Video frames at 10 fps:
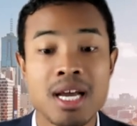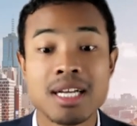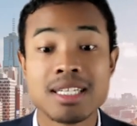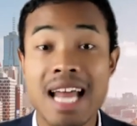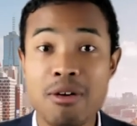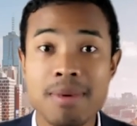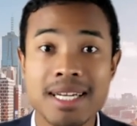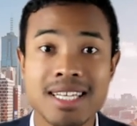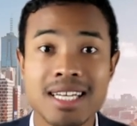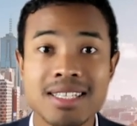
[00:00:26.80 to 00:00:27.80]
Today, we'll be
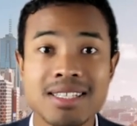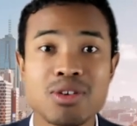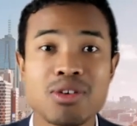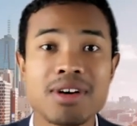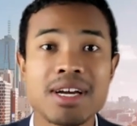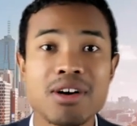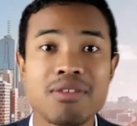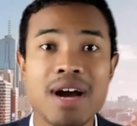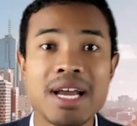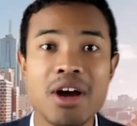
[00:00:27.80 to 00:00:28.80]
discussing the story of
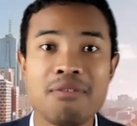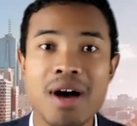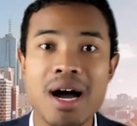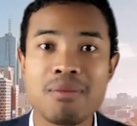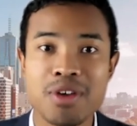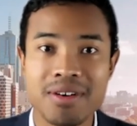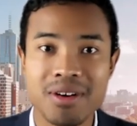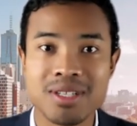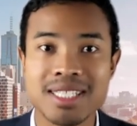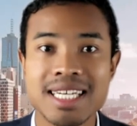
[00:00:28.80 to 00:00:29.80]
Radiopharm
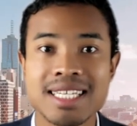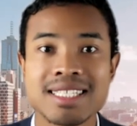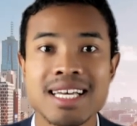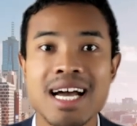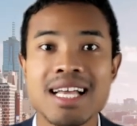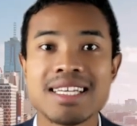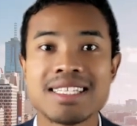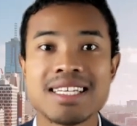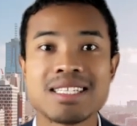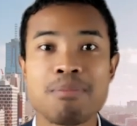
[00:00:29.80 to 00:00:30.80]
Theranostics. This
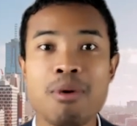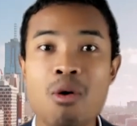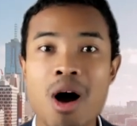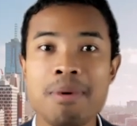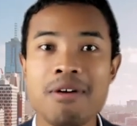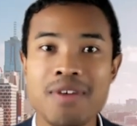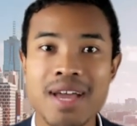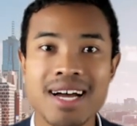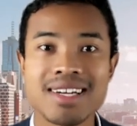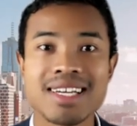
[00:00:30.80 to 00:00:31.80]
is a Paul Hopper
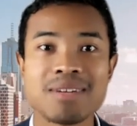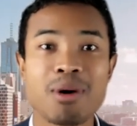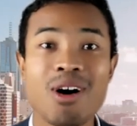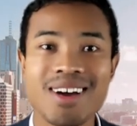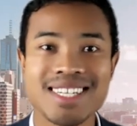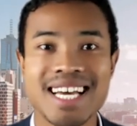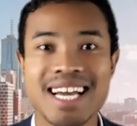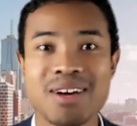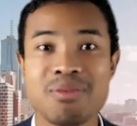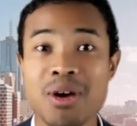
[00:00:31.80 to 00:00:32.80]
founded biotech.
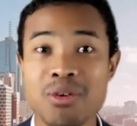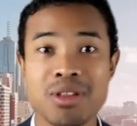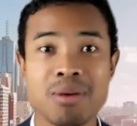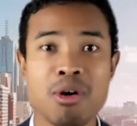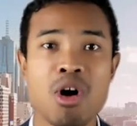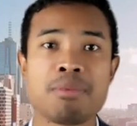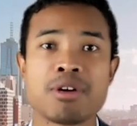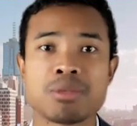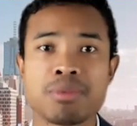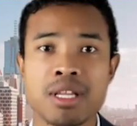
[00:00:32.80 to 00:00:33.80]
We all know that Paul Hopper is
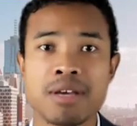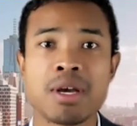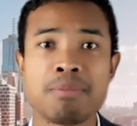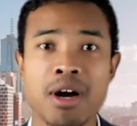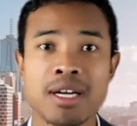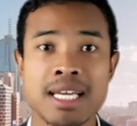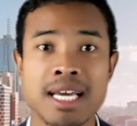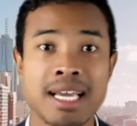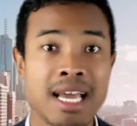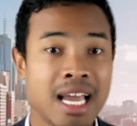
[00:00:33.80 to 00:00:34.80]
a prolific biotech
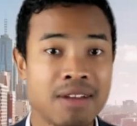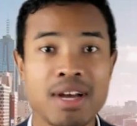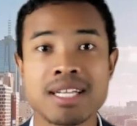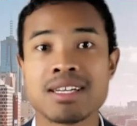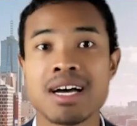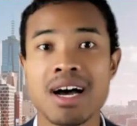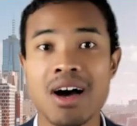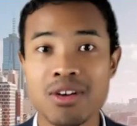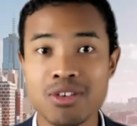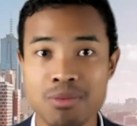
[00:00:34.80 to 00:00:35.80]
investor,
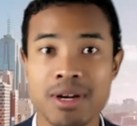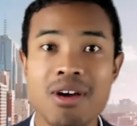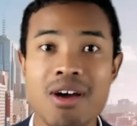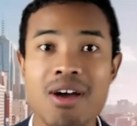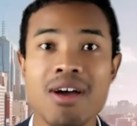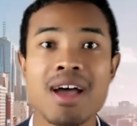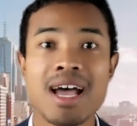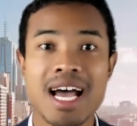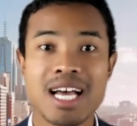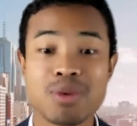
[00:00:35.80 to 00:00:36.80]
entrepreneur,
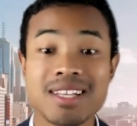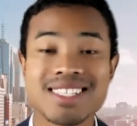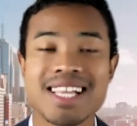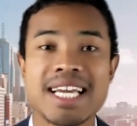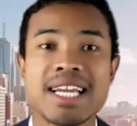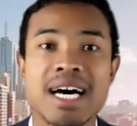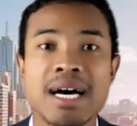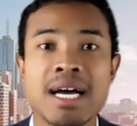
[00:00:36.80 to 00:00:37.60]
as well as leader.